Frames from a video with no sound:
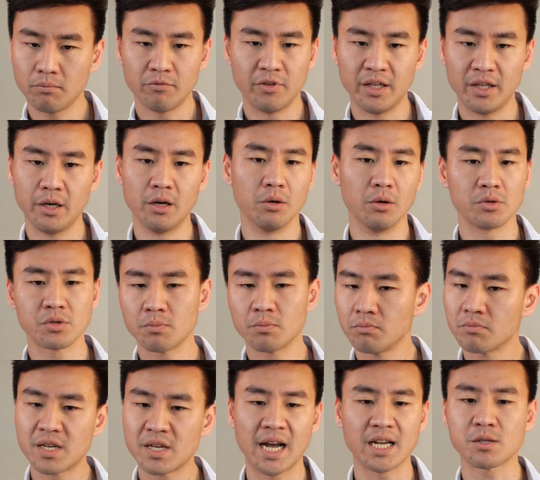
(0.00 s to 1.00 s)
videos,
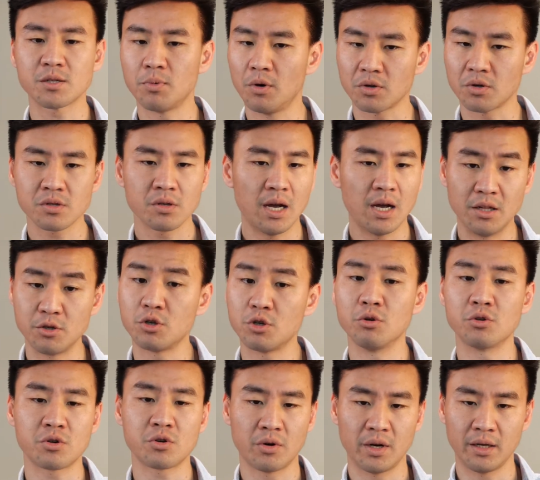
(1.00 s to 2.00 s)
textbooks, and
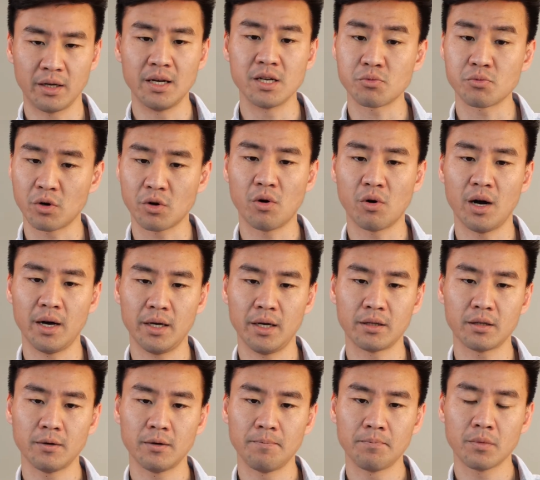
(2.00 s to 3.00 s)
tutoring is required.
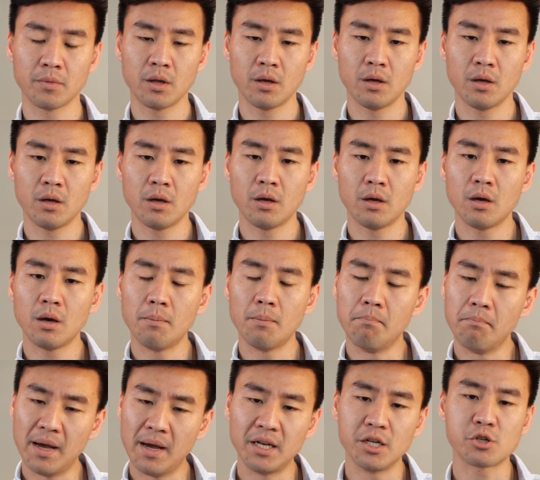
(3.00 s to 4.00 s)

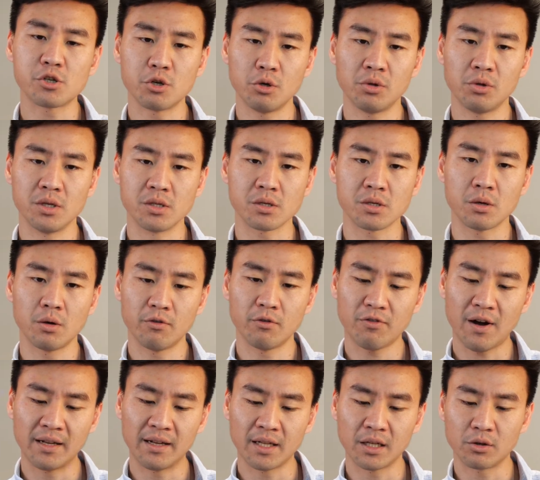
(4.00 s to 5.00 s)
Many students
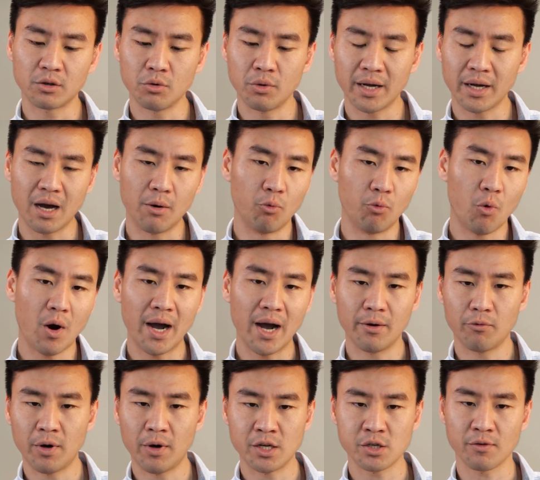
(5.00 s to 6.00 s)
find that doing a
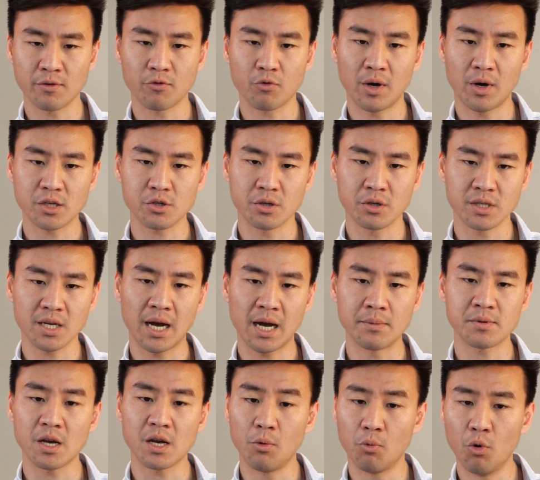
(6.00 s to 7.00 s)
wide range of question
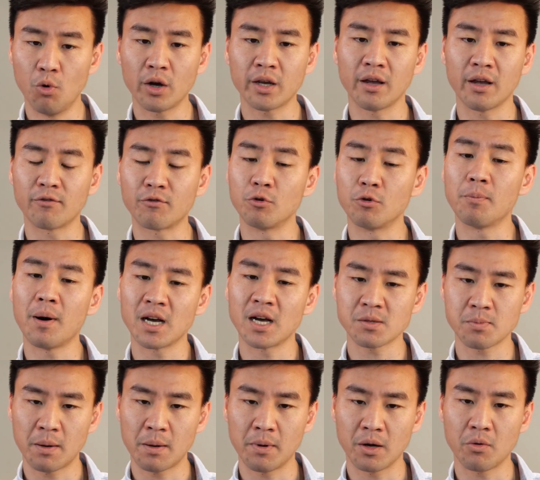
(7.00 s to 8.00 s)
types or working through
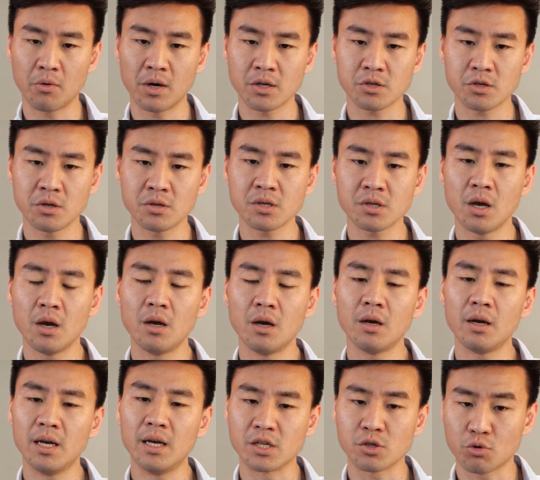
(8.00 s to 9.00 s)
past paper questions
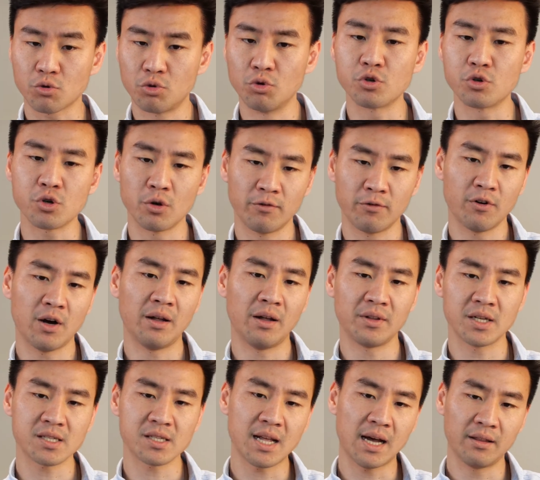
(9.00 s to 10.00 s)
is crucial for
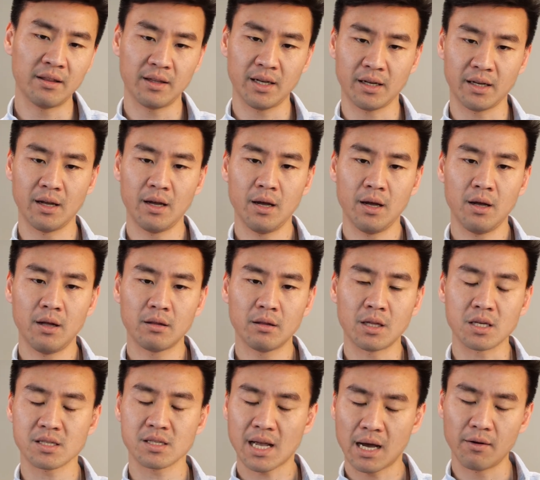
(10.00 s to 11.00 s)
understanding
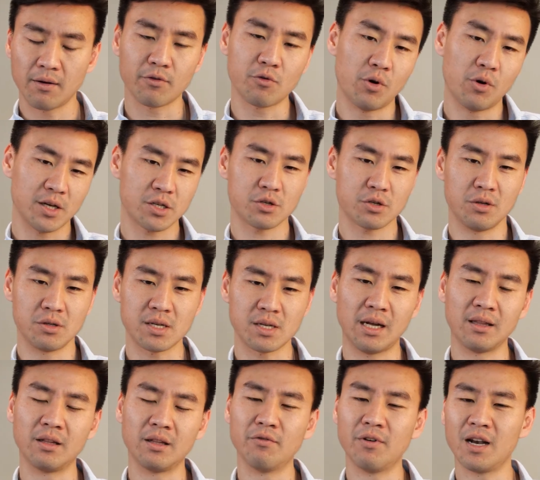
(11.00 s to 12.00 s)
the style of questions
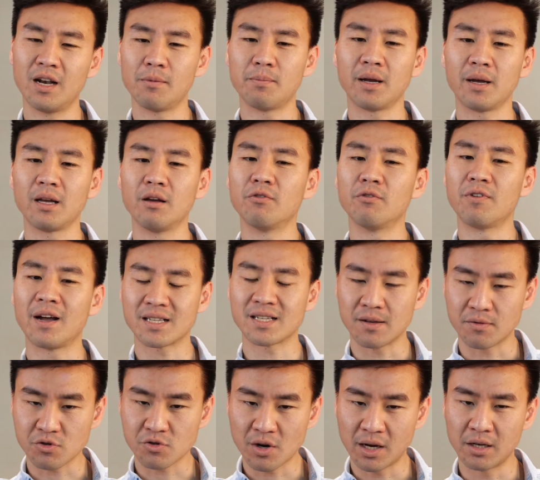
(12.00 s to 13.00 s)
and developing
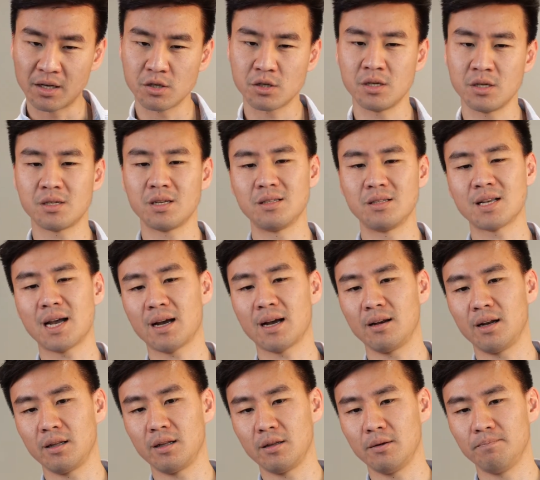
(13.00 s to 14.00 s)
effective strategies in
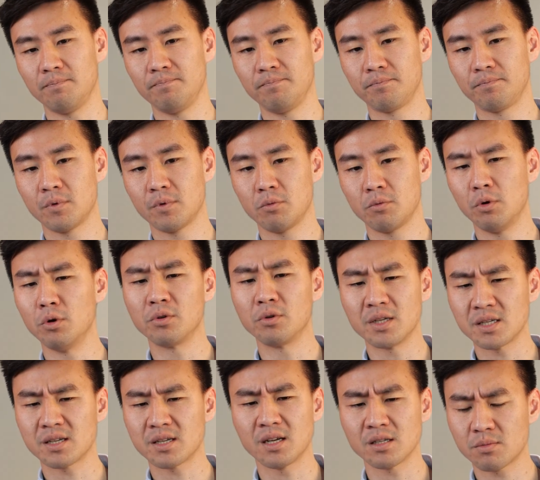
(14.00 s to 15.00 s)
tackling them. We will
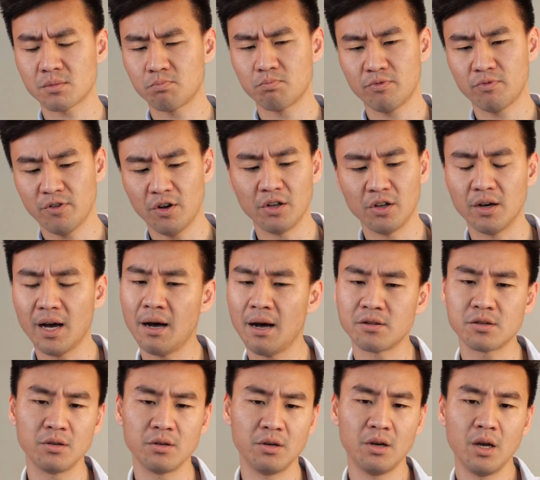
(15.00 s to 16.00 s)
discuss further how
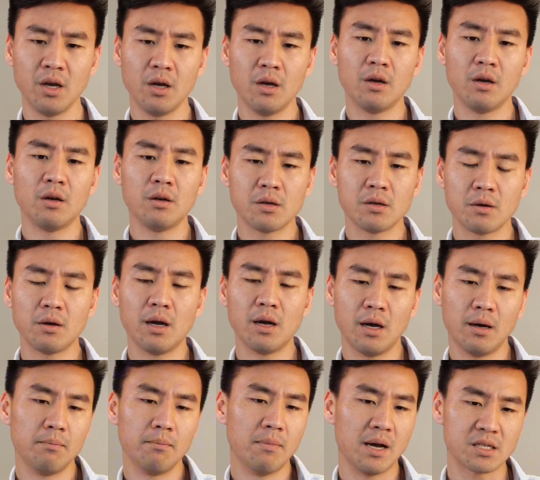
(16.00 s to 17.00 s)
to
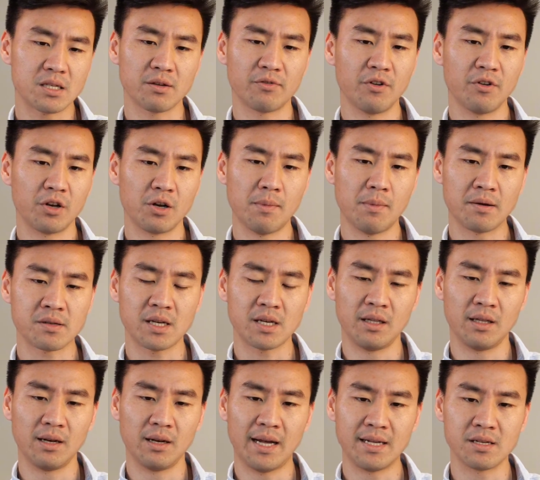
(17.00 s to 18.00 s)
uh, master further maths
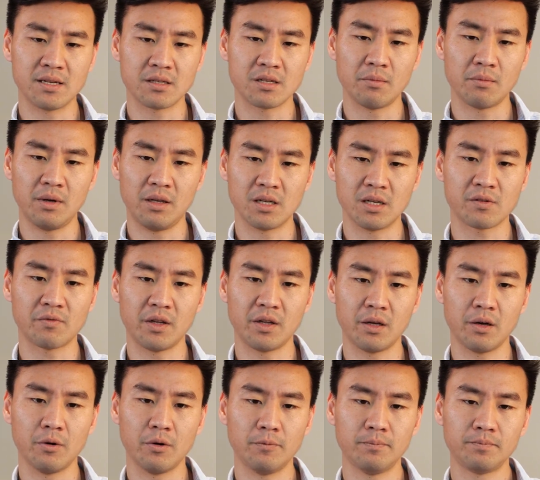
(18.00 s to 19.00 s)
in a later tip in this
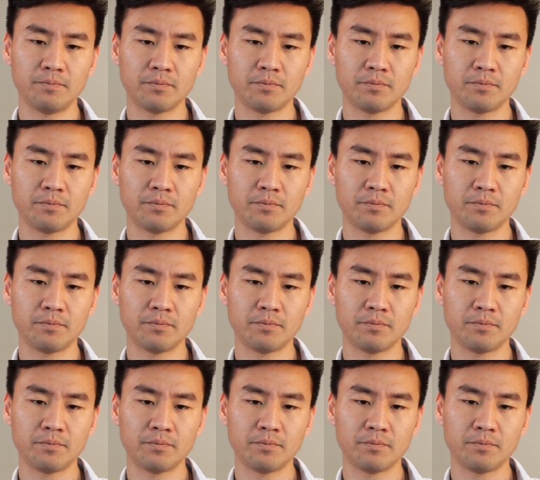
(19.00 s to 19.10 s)
video.